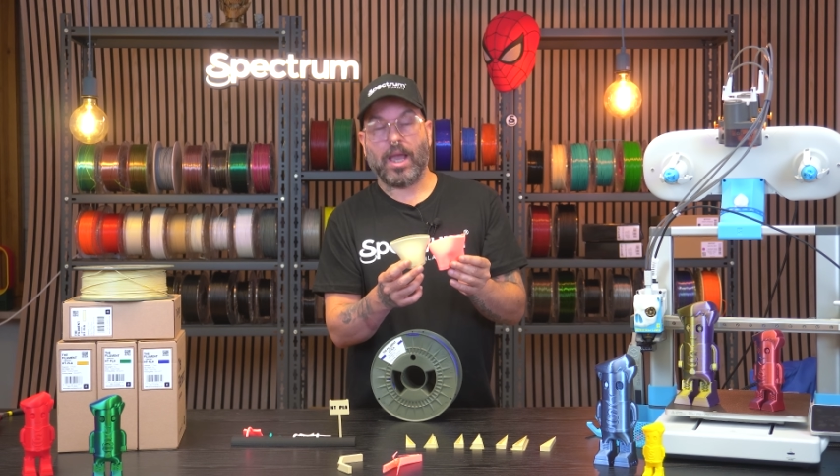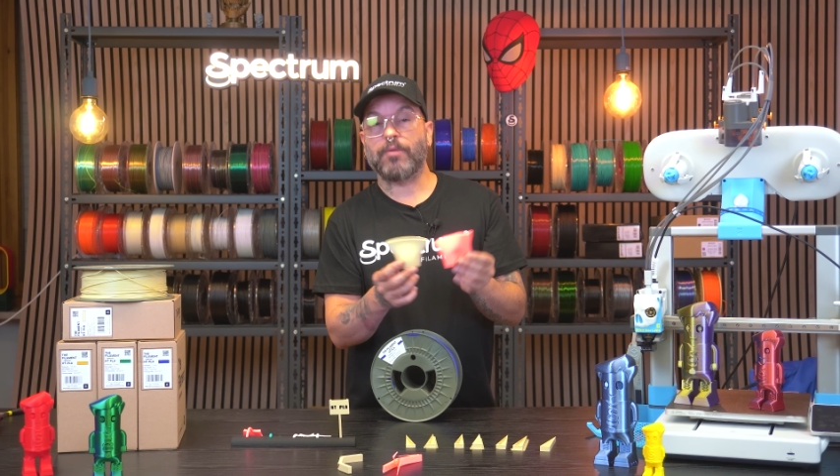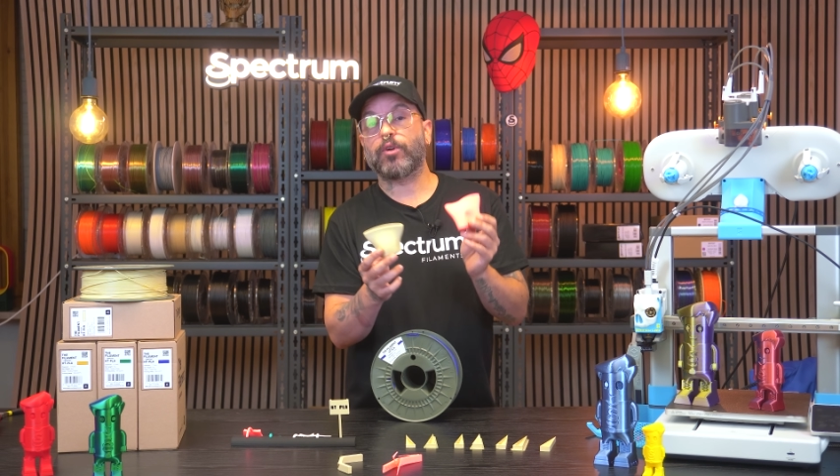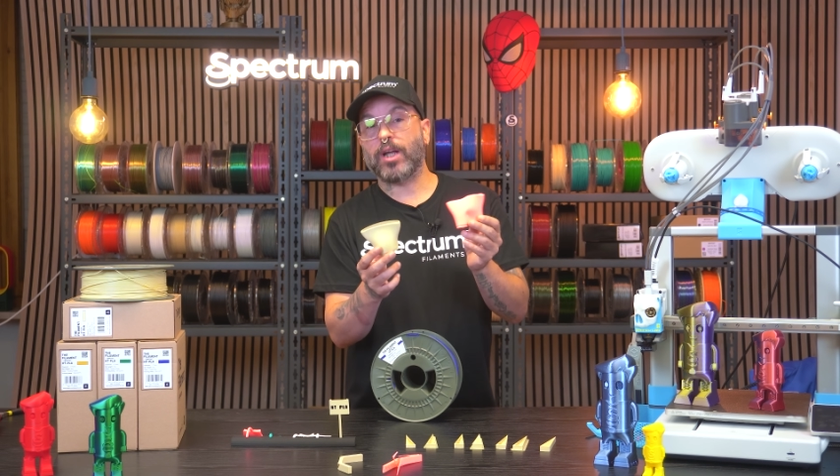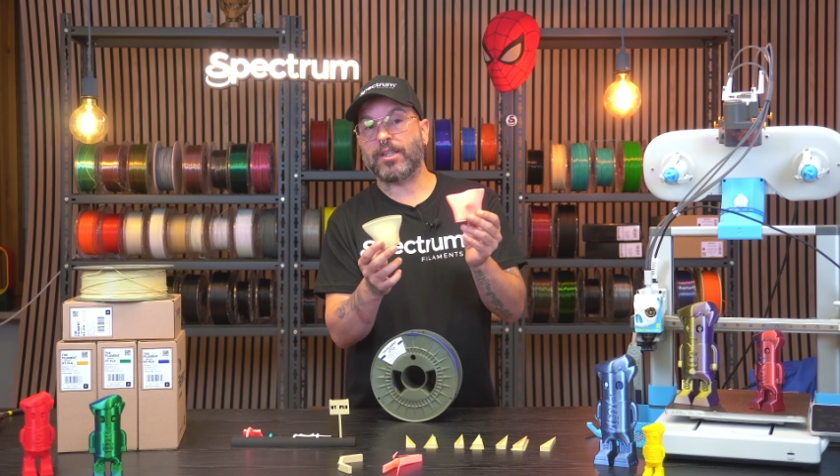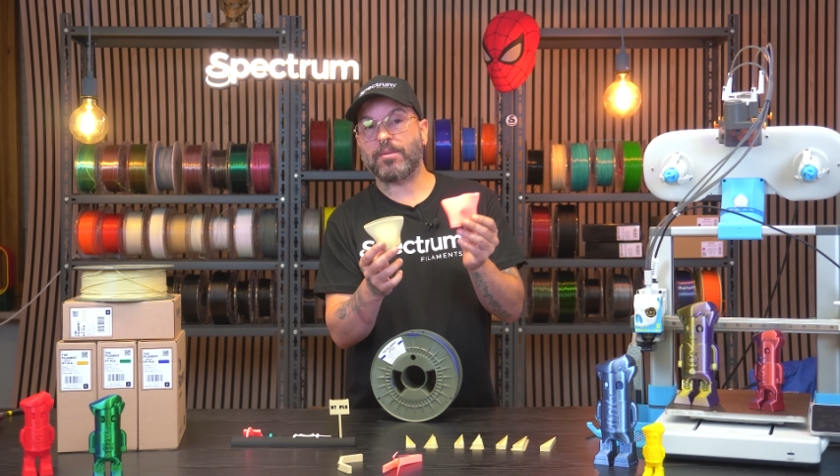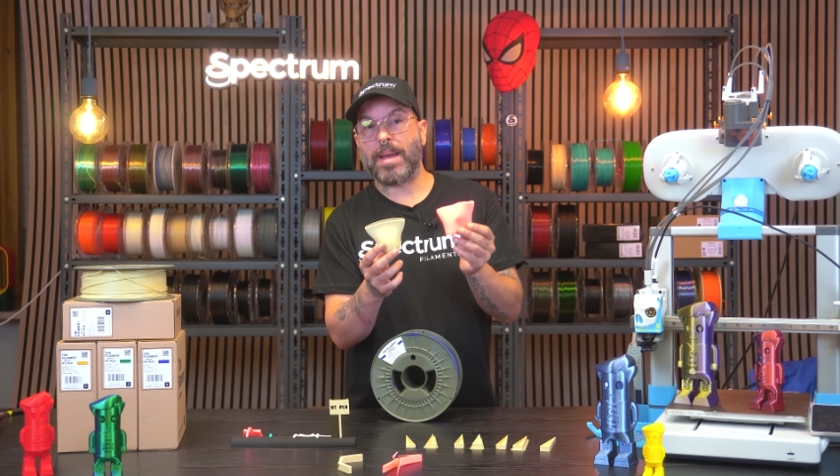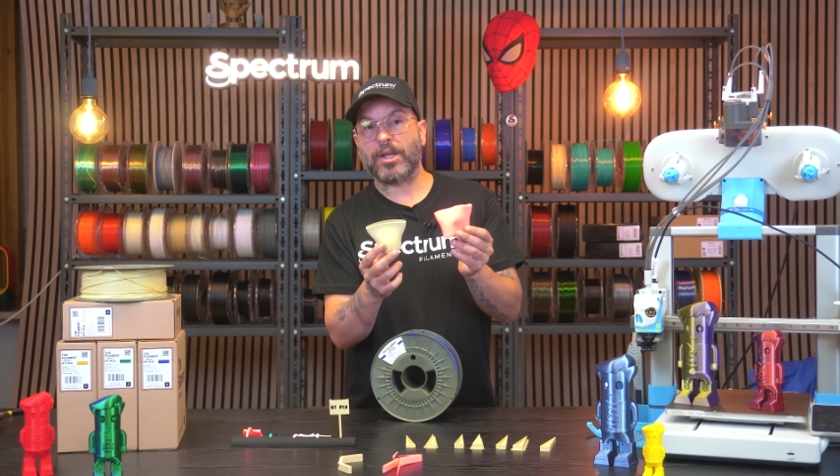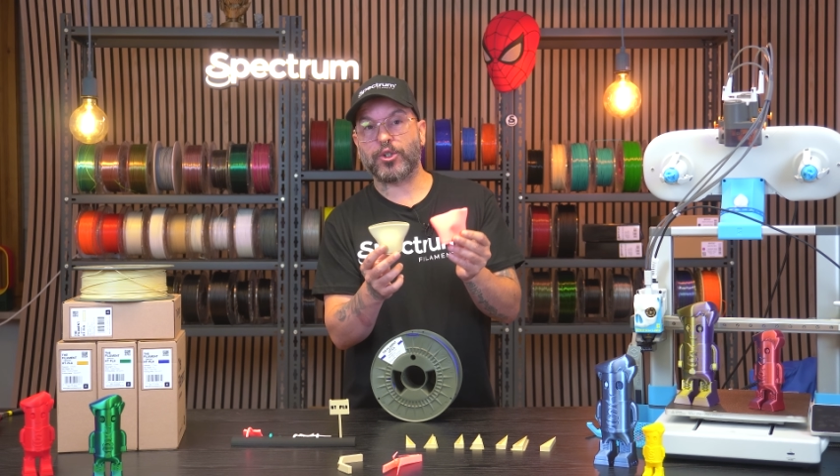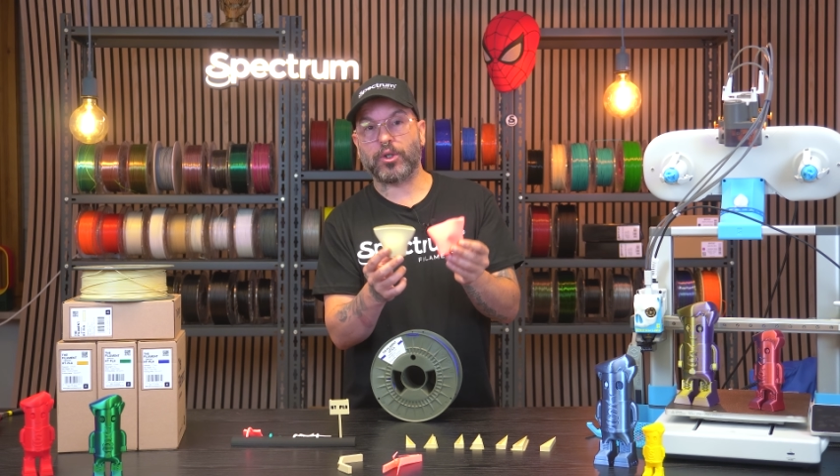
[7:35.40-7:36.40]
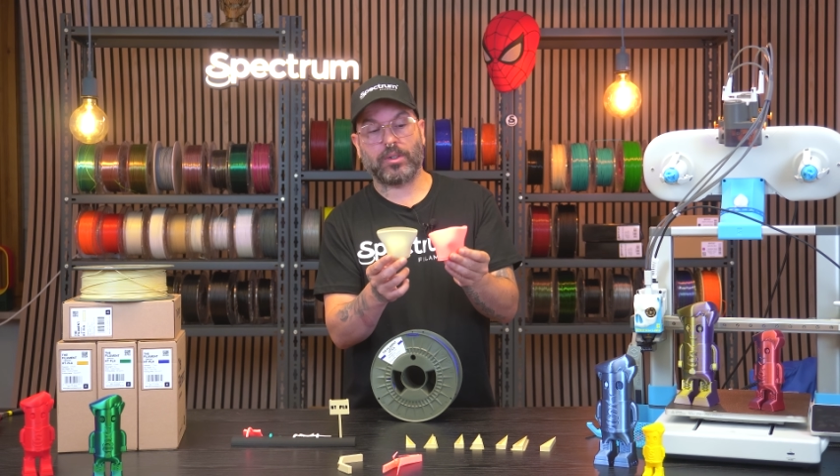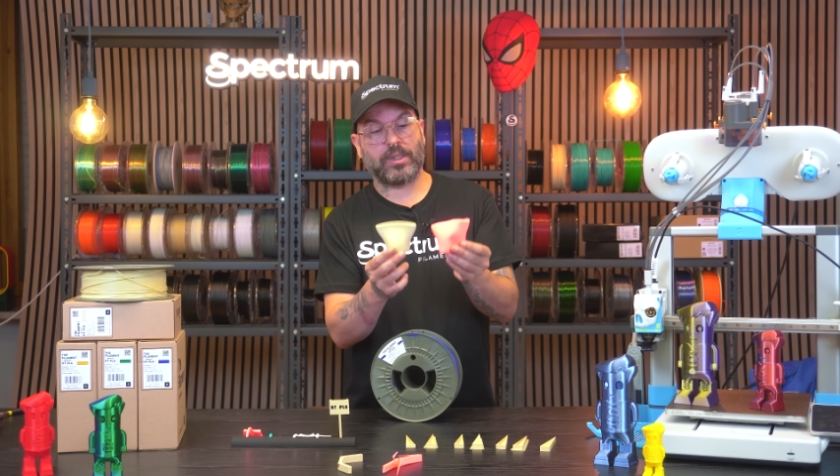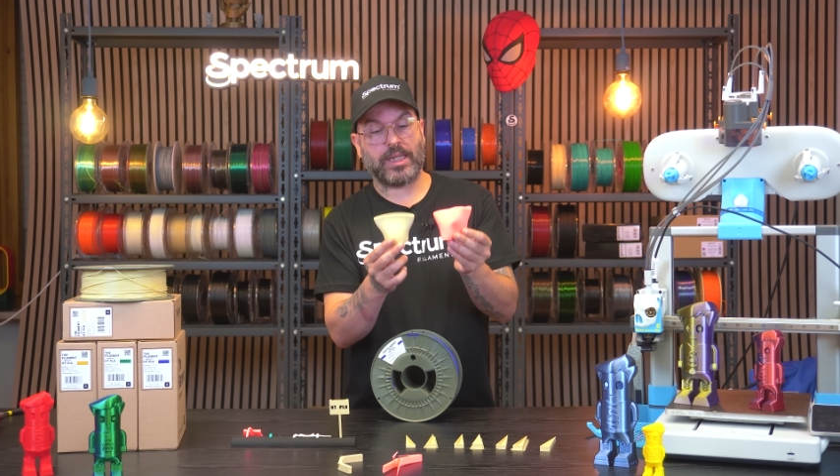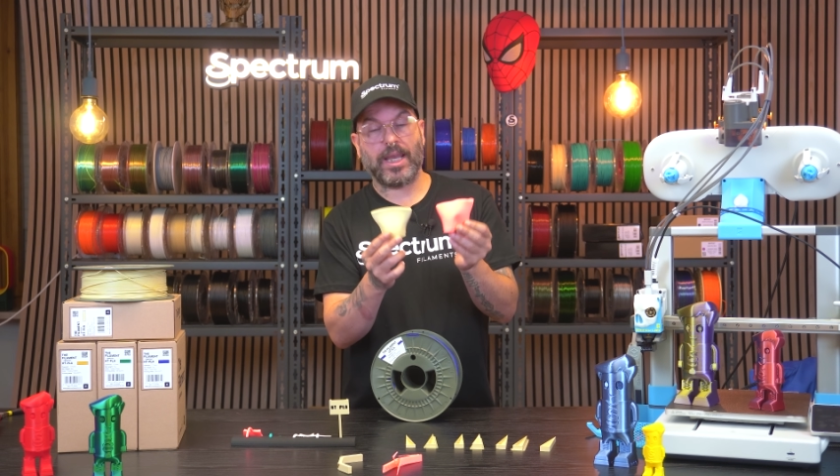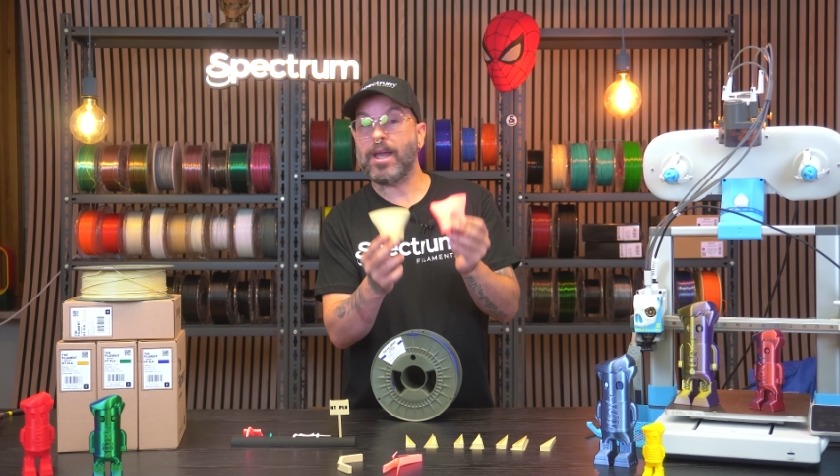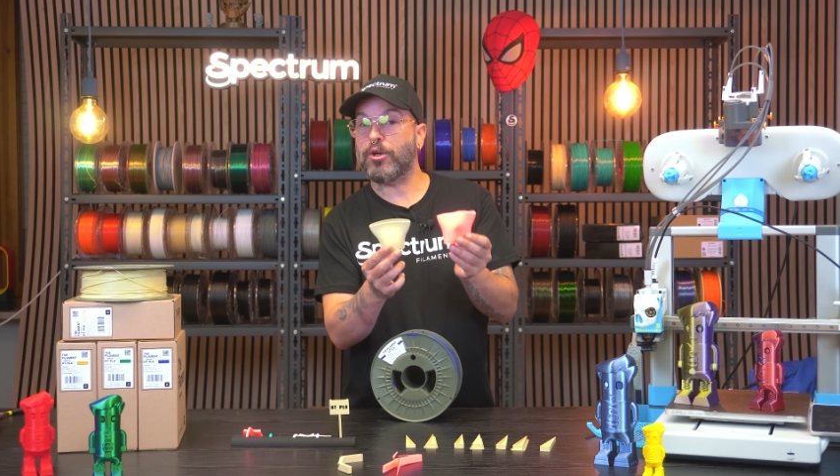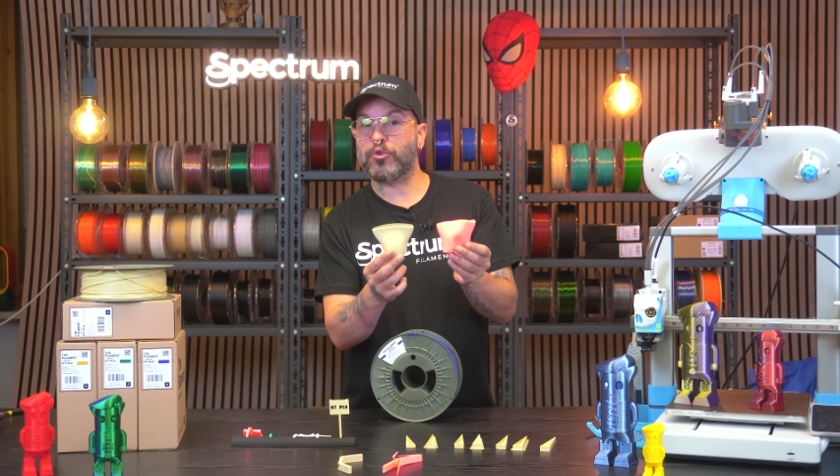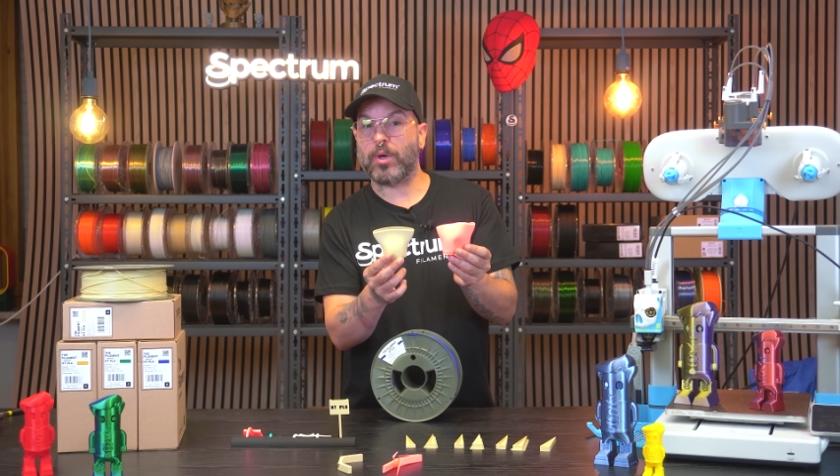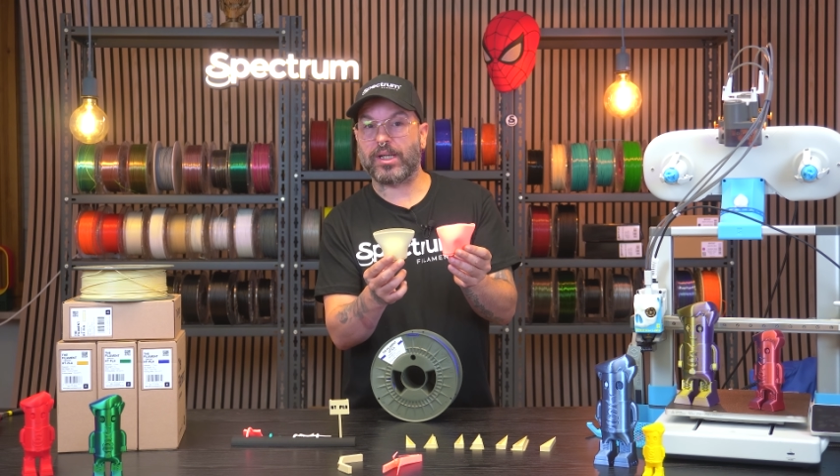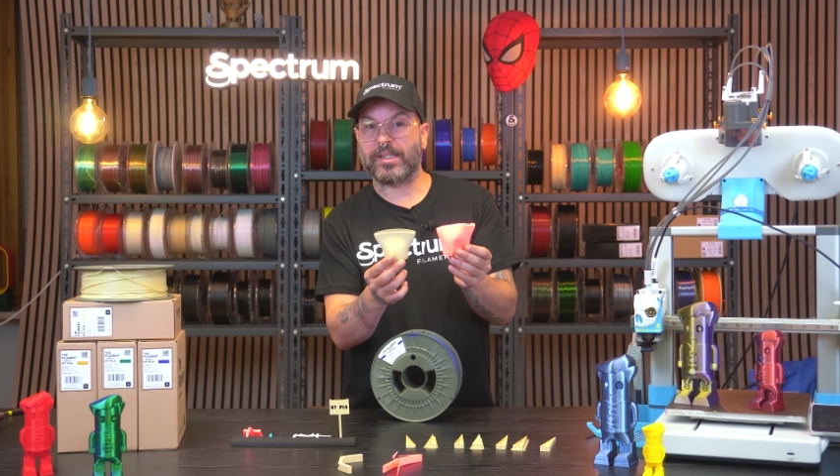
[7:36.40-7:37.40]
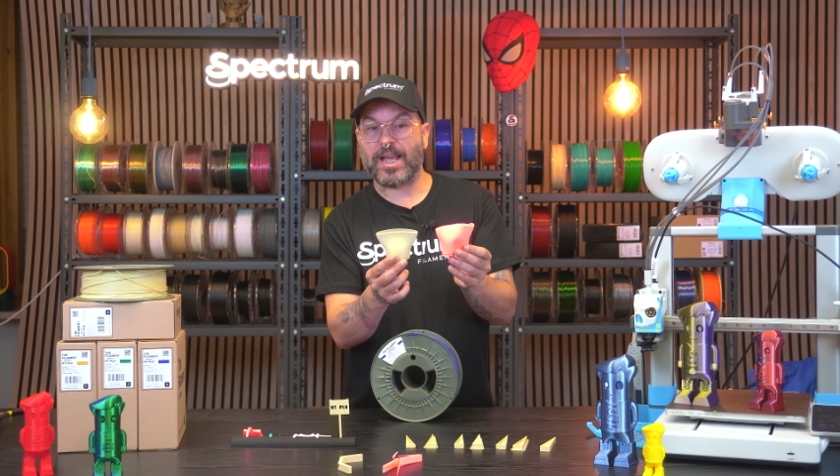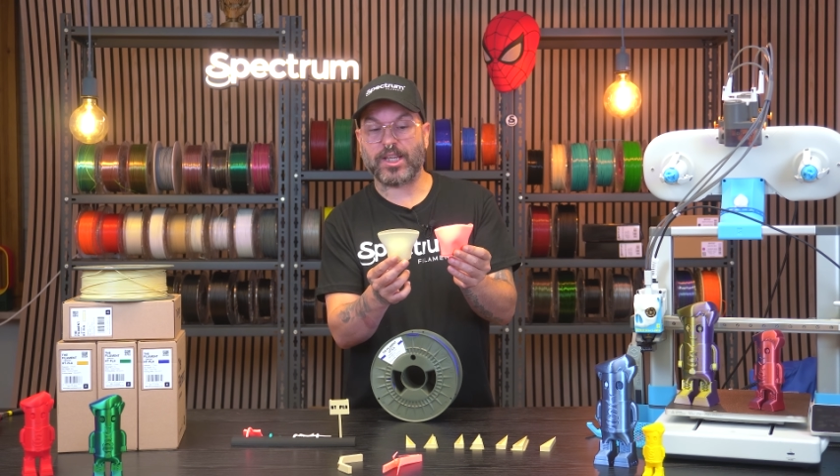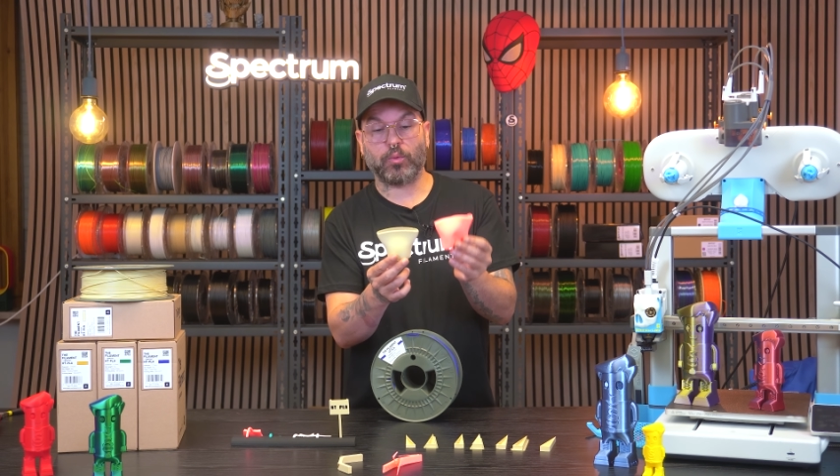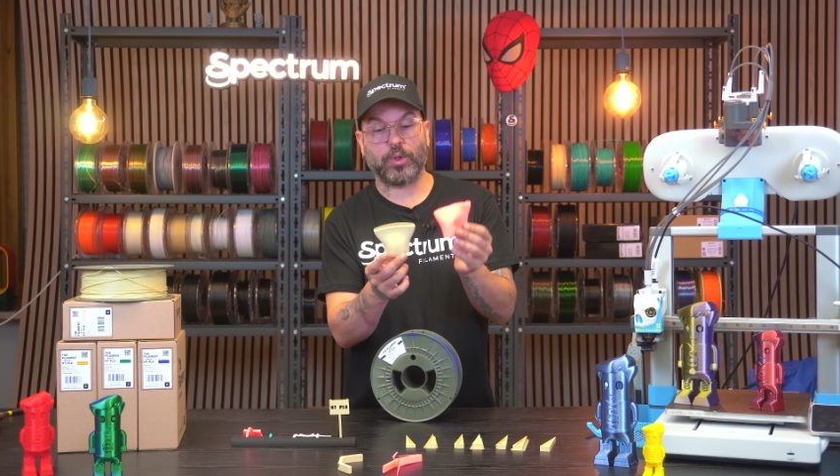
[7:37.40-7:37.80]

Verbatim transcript: And forgot to mention the hairdryer test,